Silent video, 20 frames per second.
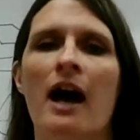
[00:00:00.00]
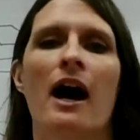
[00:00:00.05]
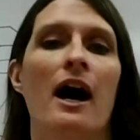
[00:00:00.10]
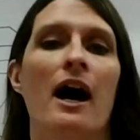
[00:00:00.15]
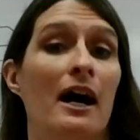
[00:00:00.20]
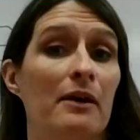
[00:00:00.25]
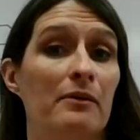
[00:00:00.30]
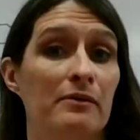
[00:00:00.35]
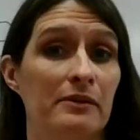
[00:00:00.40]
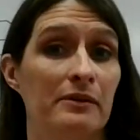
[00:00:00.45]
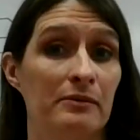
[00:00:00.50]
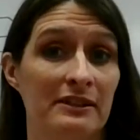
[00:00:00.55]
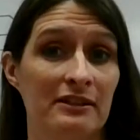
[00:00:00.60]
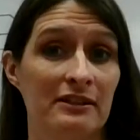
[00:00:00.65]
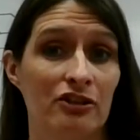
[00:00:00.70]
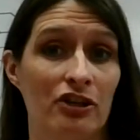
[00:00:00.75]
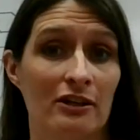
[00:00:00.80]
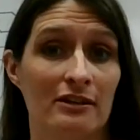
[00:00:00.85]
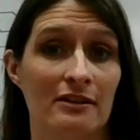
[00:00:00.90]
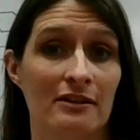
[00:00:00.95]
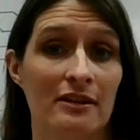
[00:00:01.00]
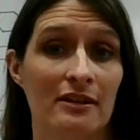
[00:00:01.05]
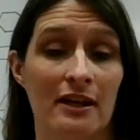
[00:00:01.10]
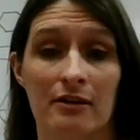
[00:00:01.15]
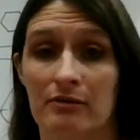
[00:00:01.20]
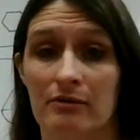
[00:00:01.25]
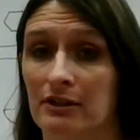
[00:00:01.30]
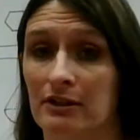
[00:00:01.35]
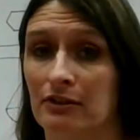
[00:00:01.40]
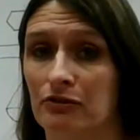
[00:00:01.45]
I, it was suggested that I
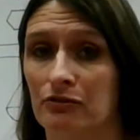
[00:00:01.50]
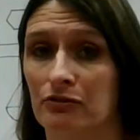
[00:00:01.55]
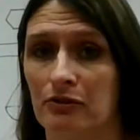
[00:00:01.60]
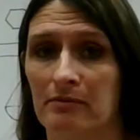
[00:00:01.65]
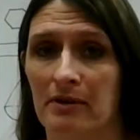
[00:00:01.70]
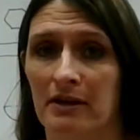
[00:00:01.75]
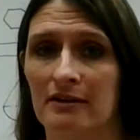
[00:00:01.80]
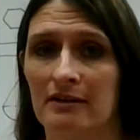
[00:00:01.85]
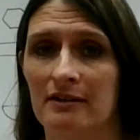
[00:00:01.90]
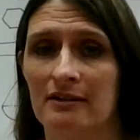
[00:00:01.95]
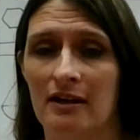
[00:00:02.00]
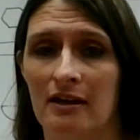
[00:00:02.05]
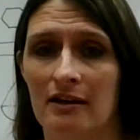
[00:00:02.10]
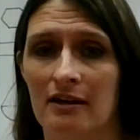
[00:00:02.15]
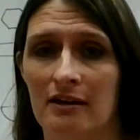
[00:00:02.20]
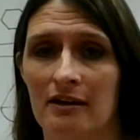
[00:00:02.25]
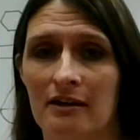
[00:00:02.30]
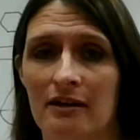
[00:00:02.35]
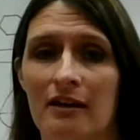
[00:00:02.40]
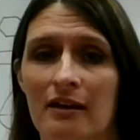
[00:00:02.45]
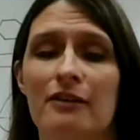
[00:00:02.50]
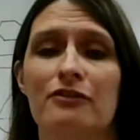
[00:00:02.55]
read a story about a dog,